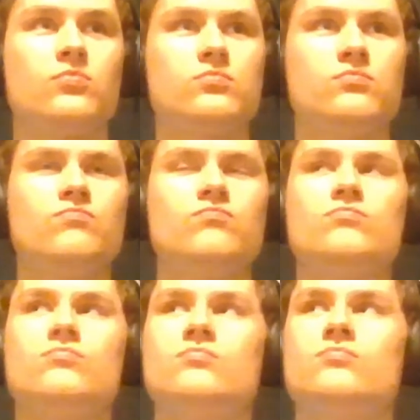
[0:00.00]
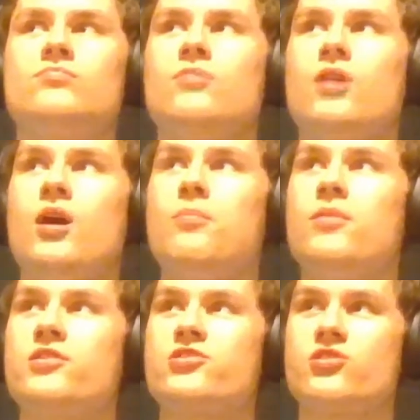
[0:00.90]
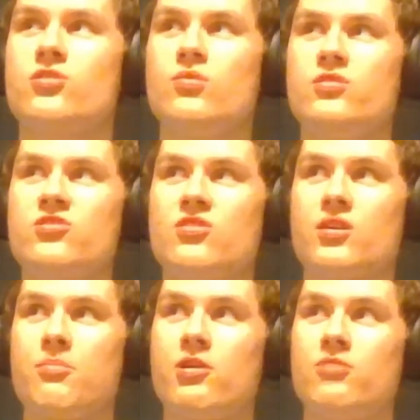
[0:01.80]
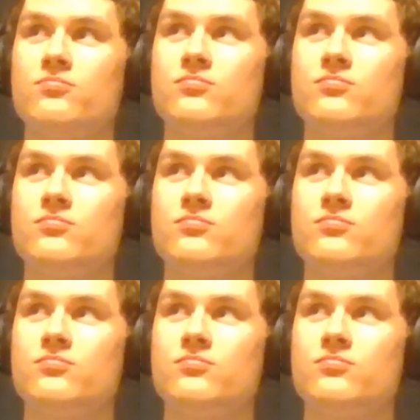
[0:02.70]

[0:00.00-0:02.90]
Hmm, I'm not sure what to talk about.